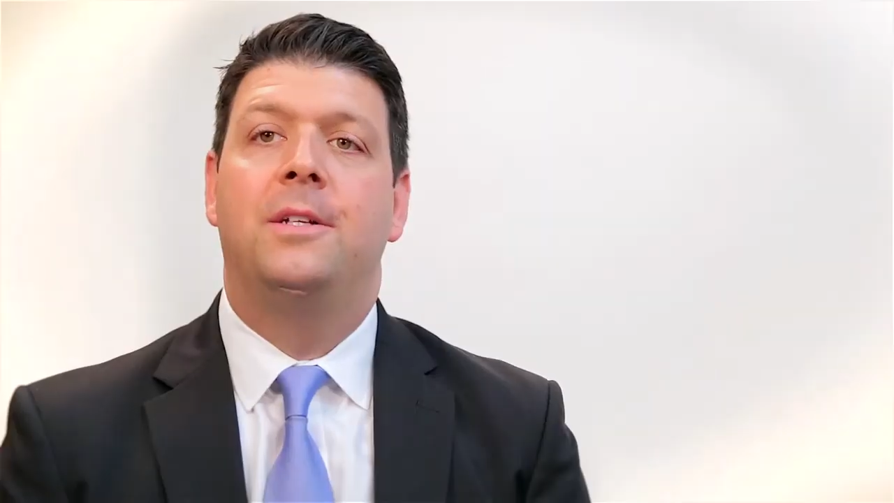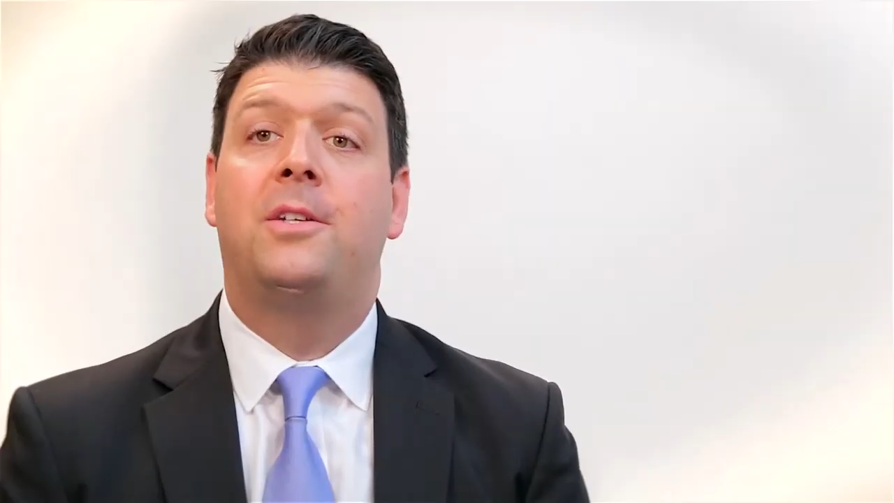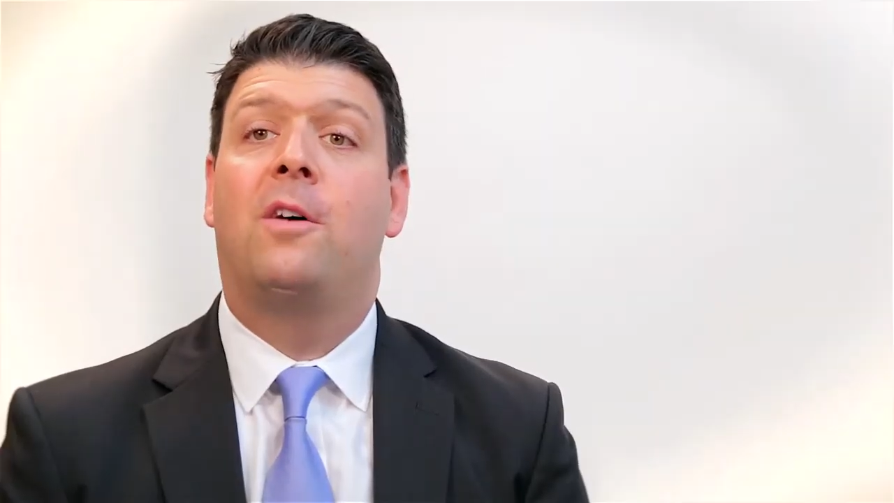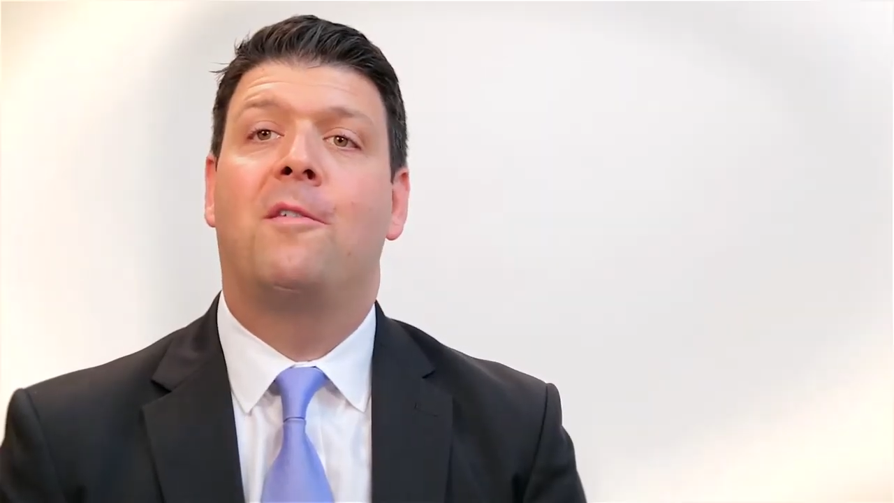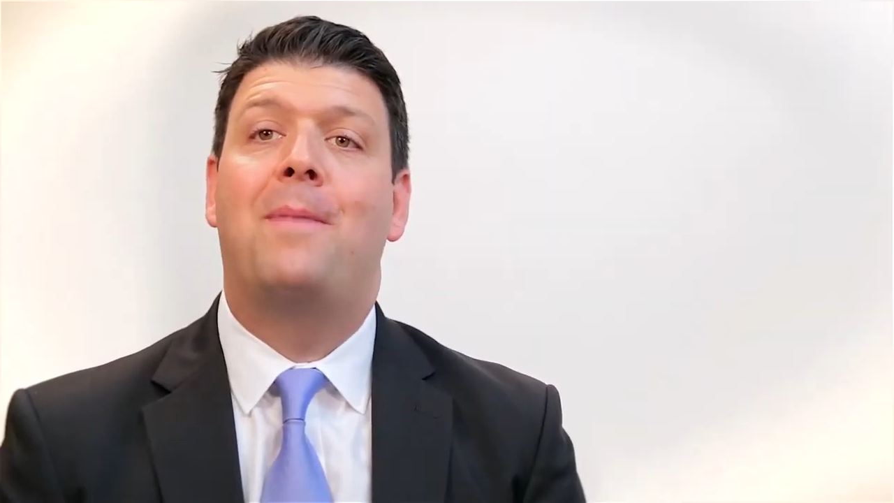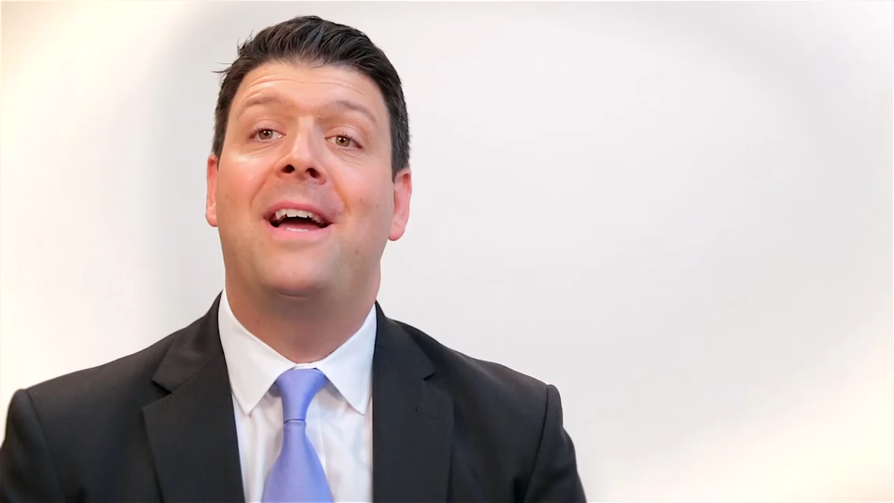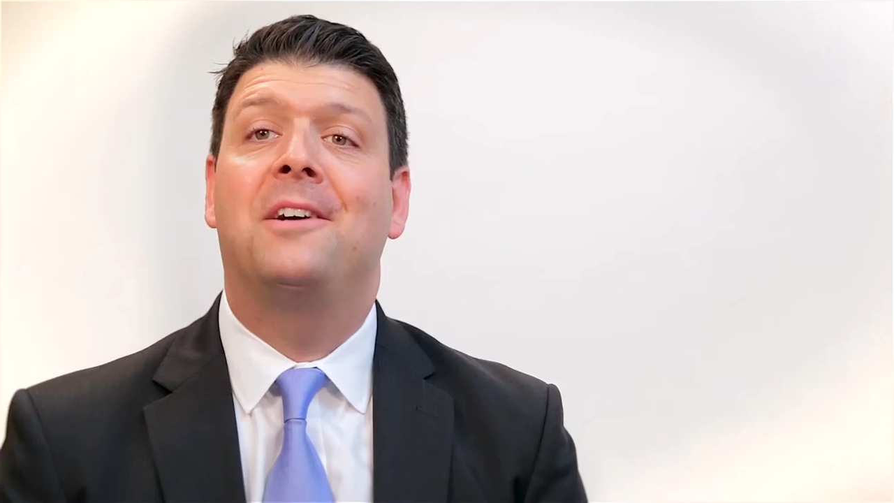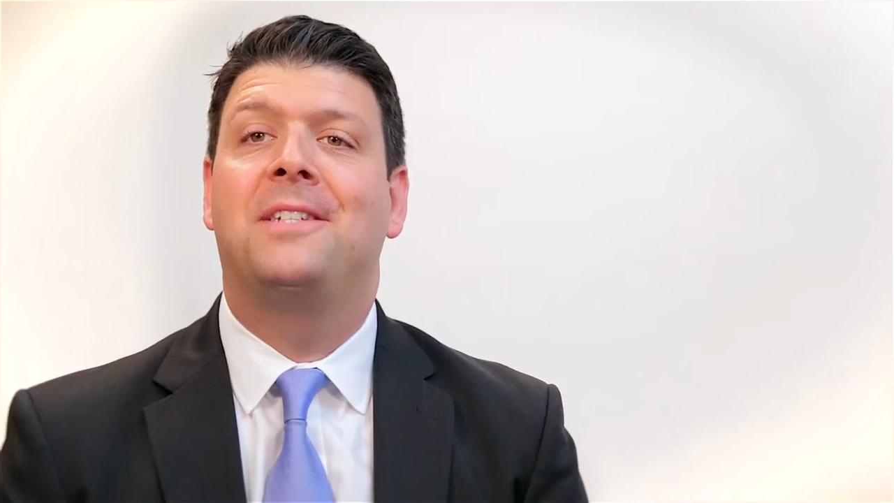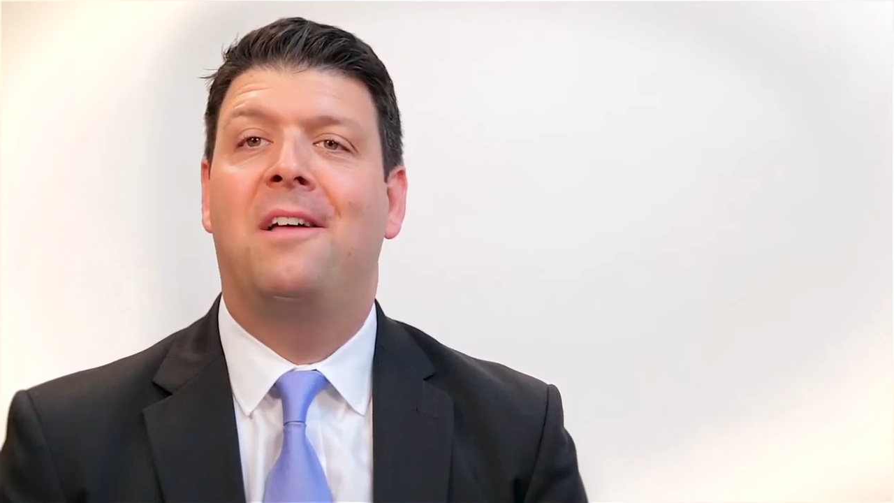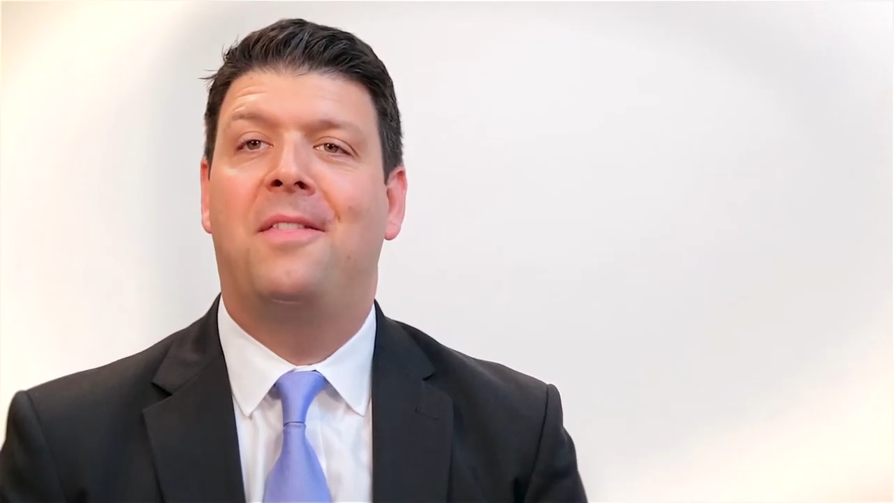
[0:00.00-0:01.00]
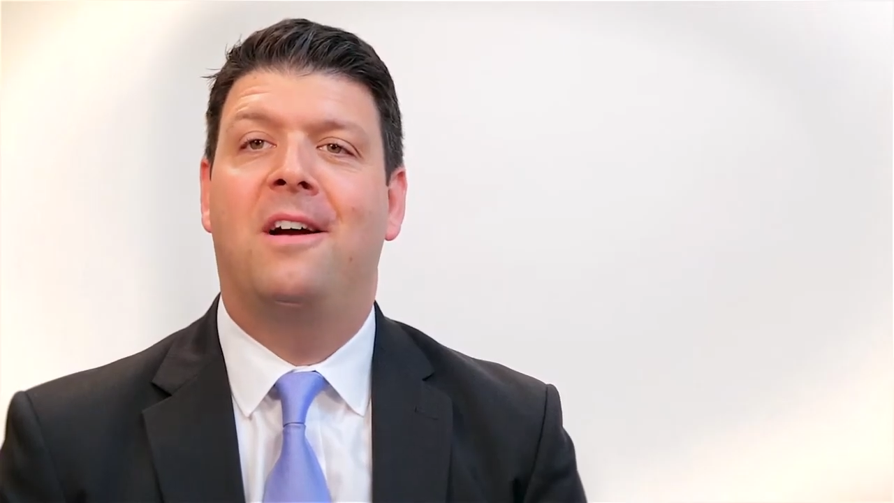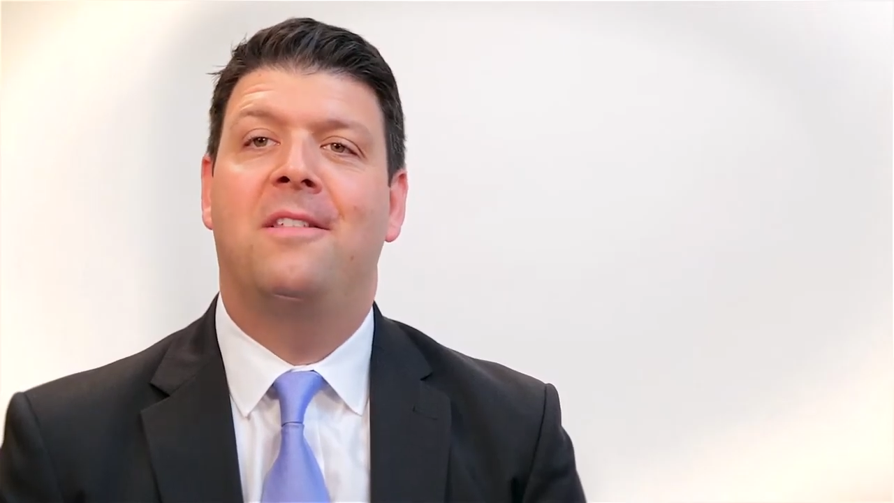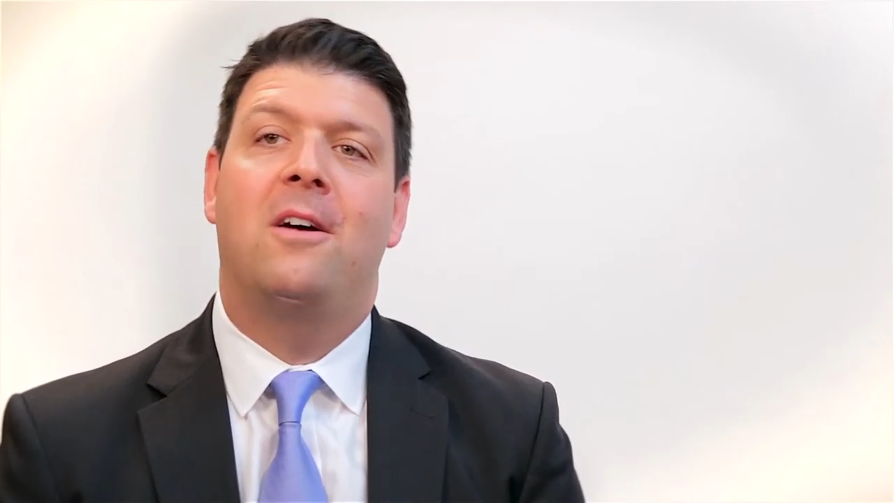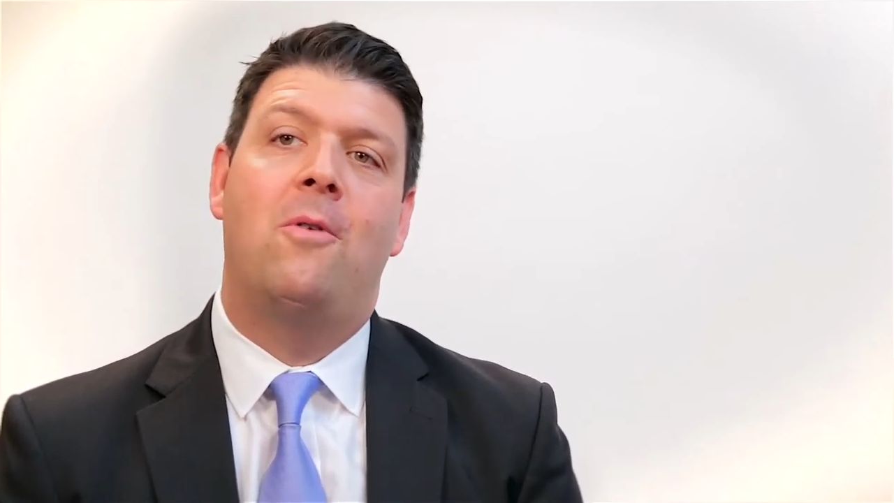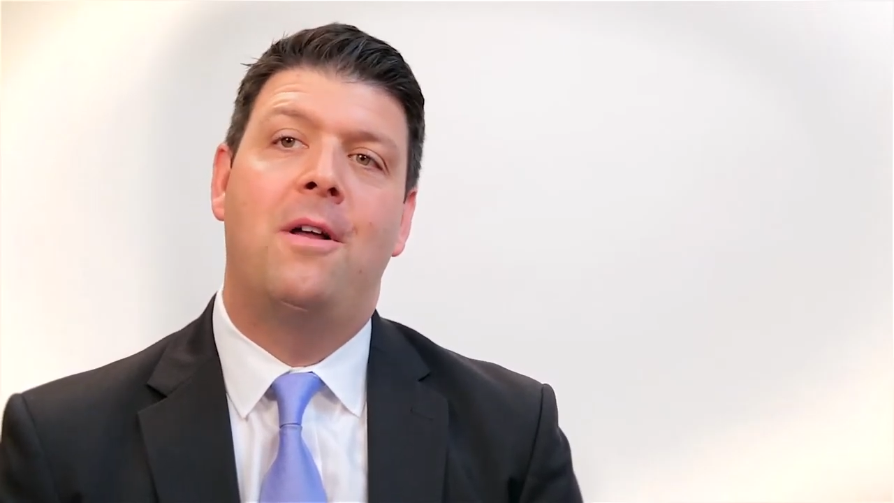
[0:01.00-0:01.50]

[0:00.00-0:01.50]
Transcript: So, for buyers out there that